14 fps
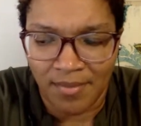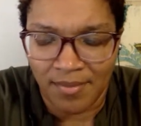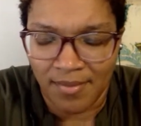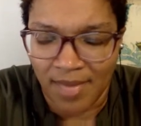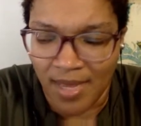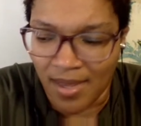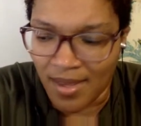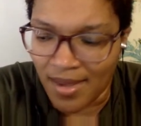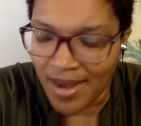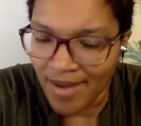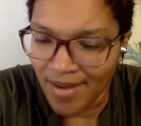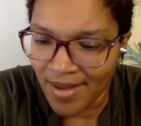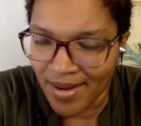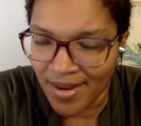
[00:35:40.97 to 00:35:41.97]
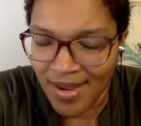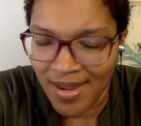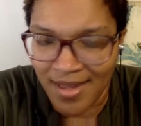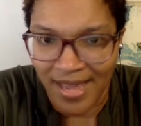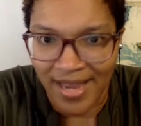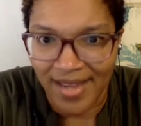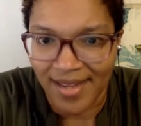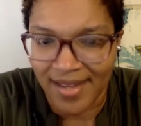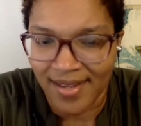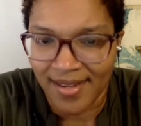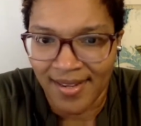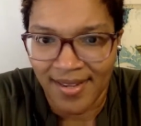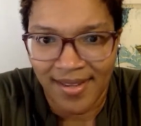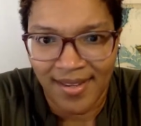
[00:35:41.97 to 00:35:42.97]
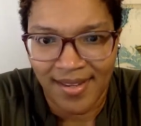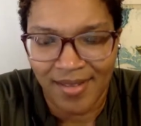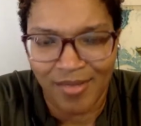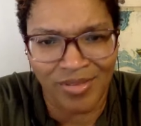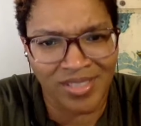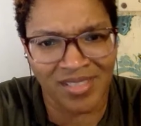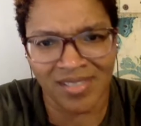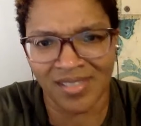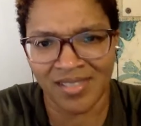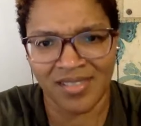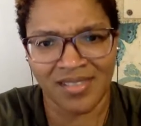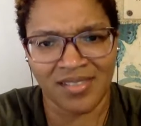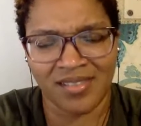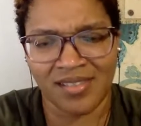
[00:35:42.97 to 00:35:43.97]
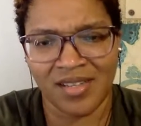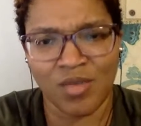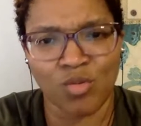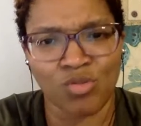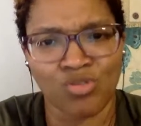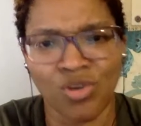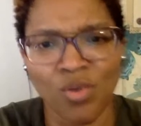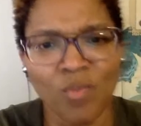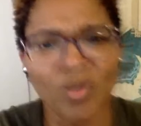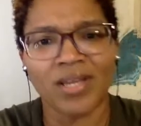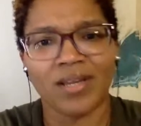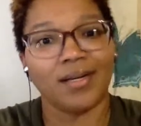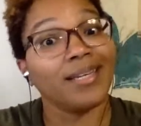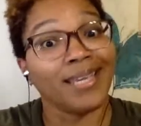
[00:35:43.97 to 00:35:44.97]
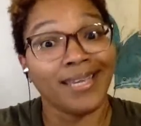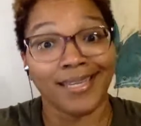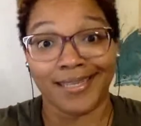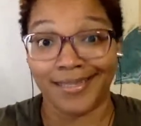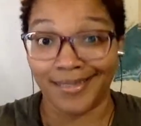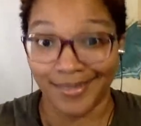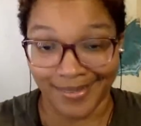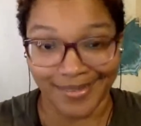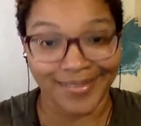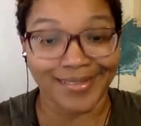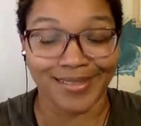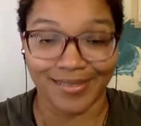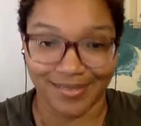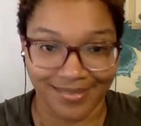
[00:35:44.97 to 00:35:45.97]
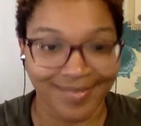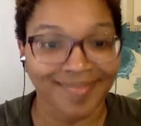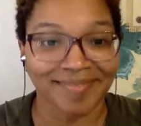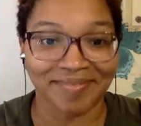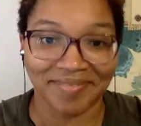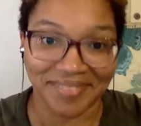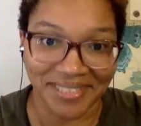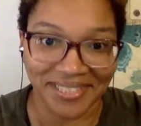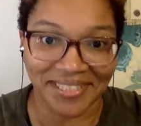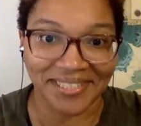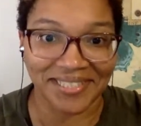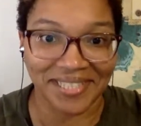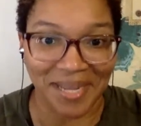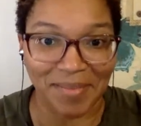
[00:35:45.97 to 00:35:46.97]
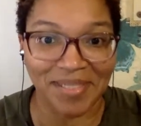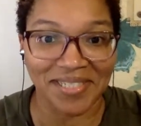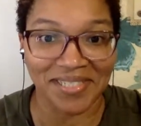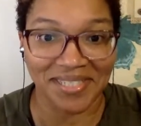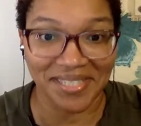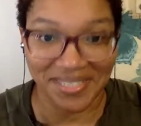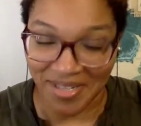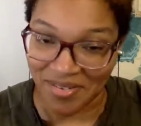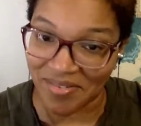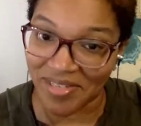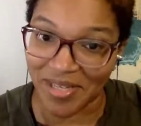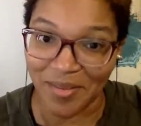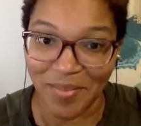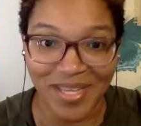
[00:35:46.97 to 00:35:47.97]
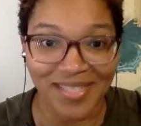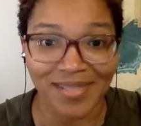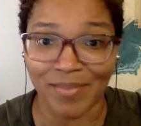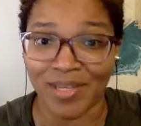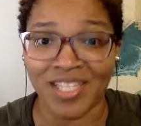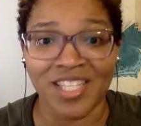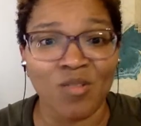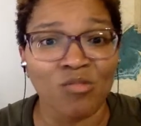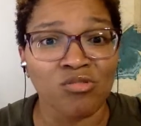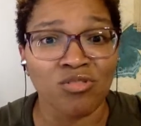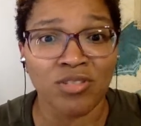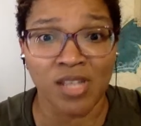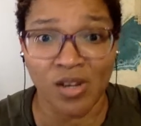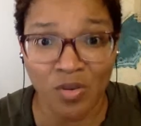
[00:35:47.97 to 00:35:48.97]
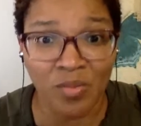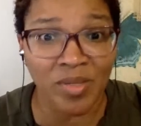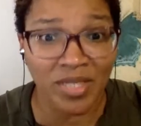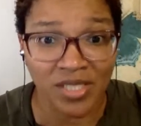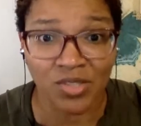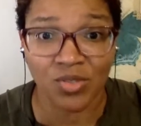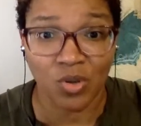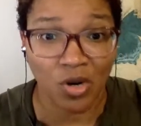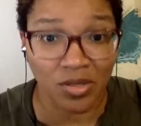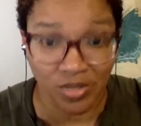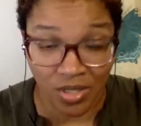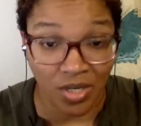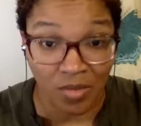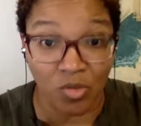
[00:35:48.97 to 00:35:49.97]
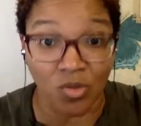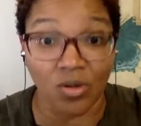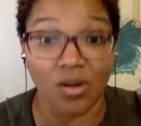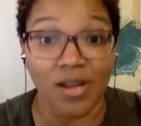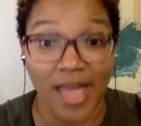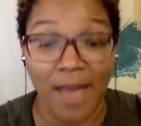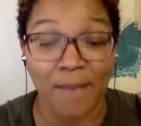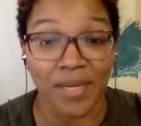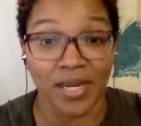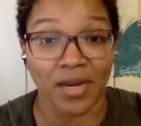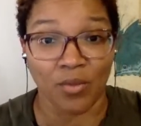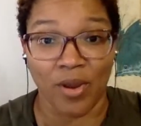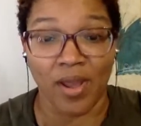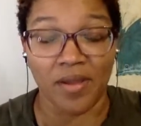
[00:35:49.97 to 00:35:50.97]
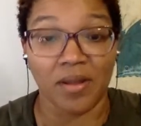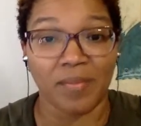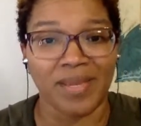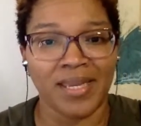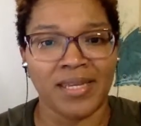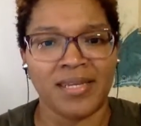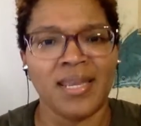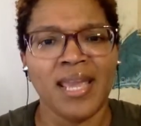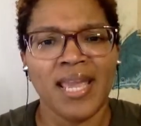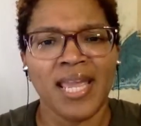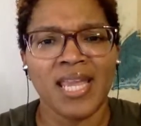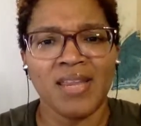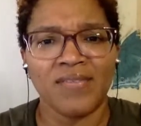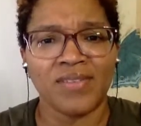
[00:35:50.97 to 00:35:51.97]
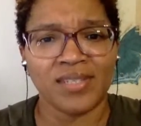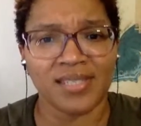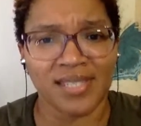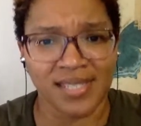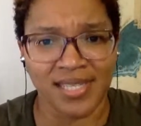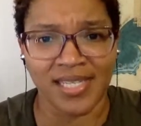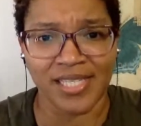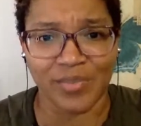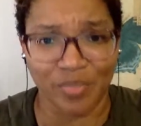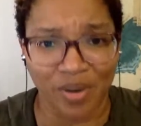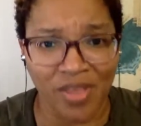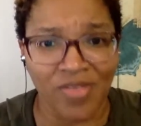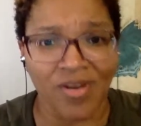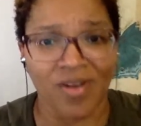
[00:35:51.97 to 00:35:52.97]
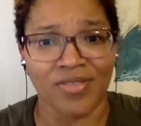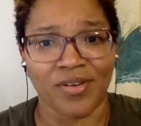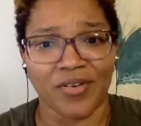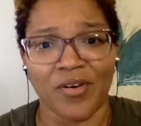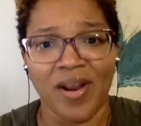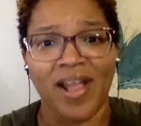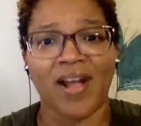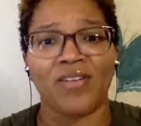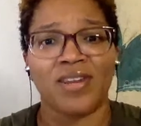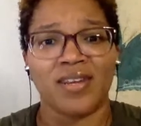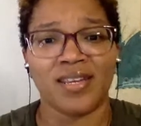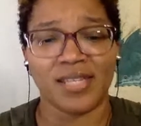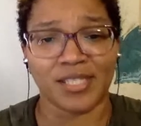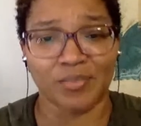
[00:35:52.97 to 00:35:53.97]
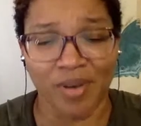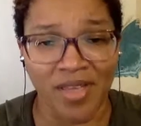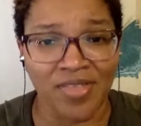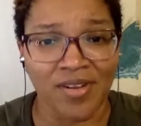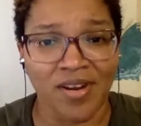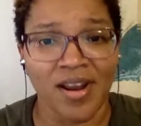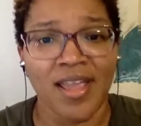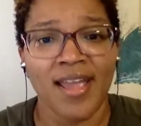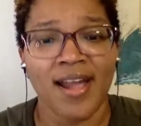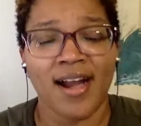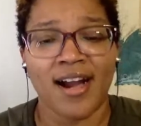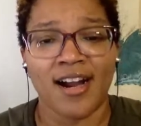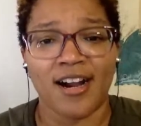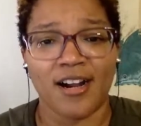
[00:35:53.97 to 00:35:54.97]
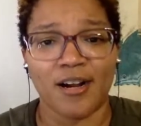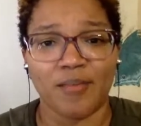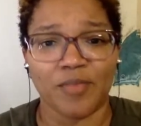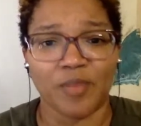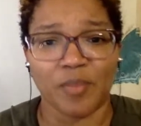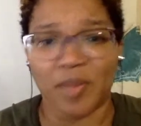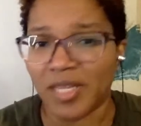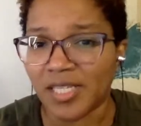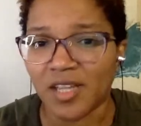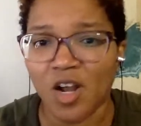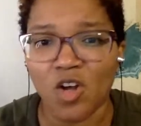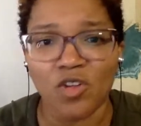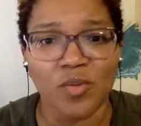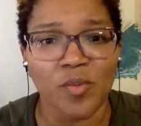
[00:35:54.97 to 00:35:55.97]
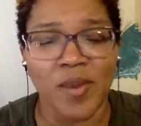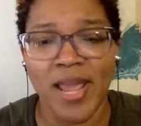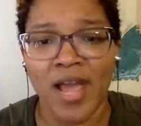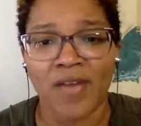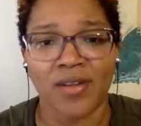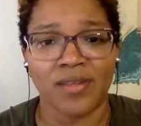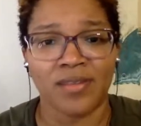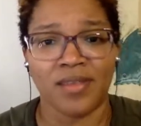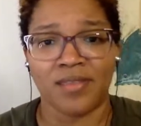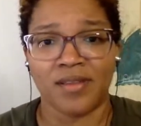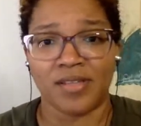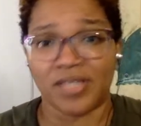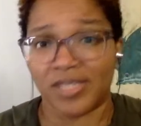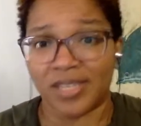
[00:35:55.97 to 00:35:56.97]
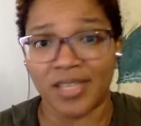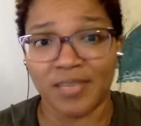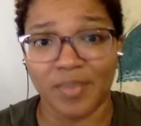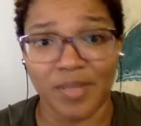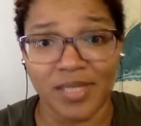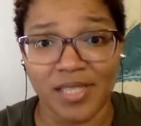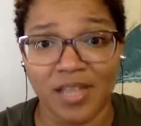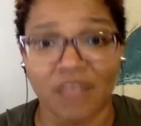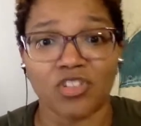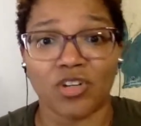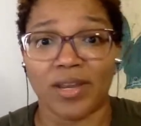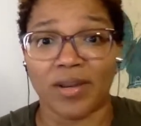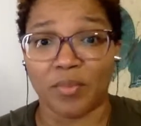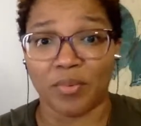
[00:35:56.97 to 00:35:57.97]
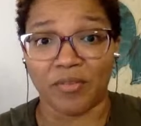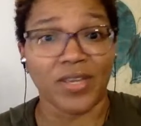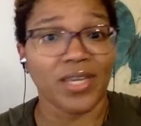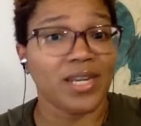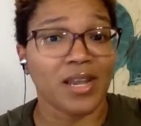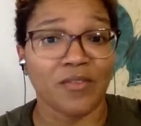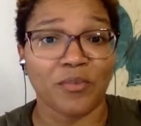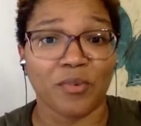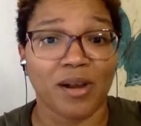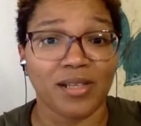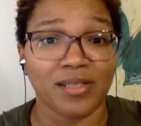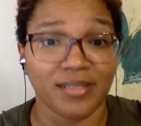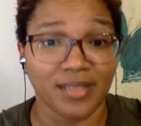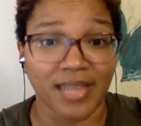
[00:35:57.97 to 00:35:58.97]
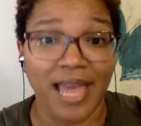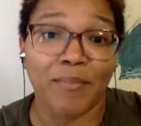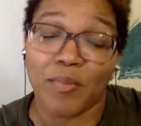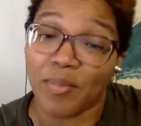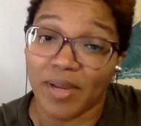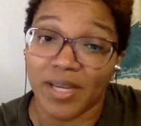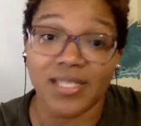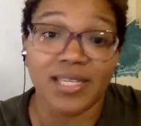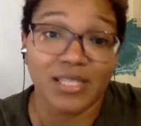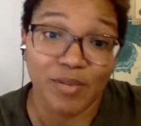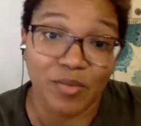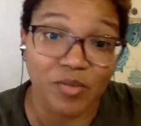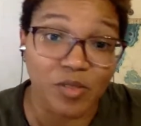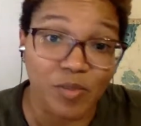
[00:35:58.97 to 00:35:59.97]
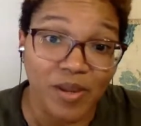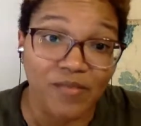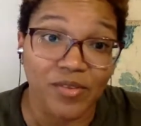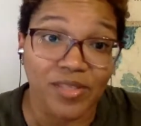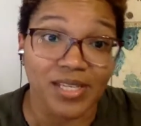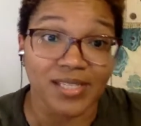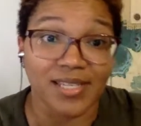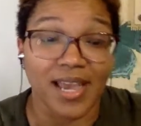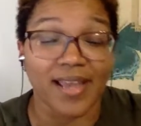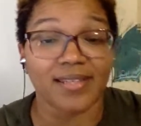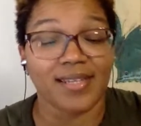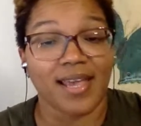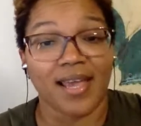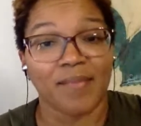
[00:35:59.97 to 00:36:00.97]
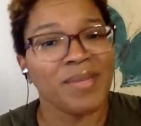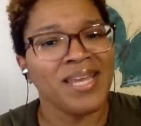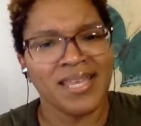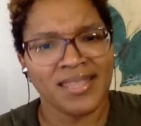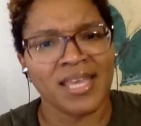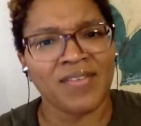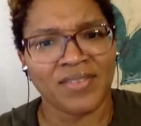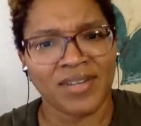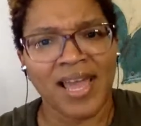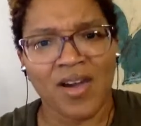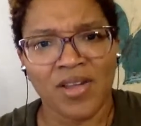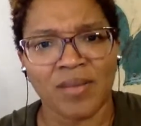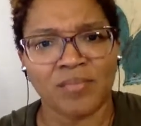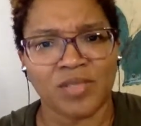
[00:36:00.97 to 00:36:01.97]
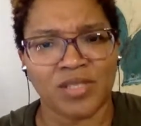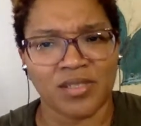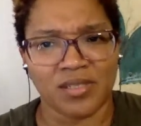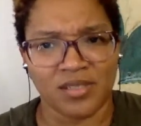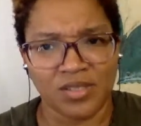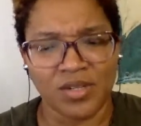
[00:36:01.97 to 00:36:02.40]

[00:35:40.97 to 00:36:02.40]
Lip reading: man, how can I, like, it was just, it was so much, again, establishing his own inner peace because there was so much turmoil happening around him, and even to see his brother on the ground, and his brother, the police are holding him down, and there's another police officer trying to prevent him from crossing the line, but because he's been respectful the entire time, they've allowed him to,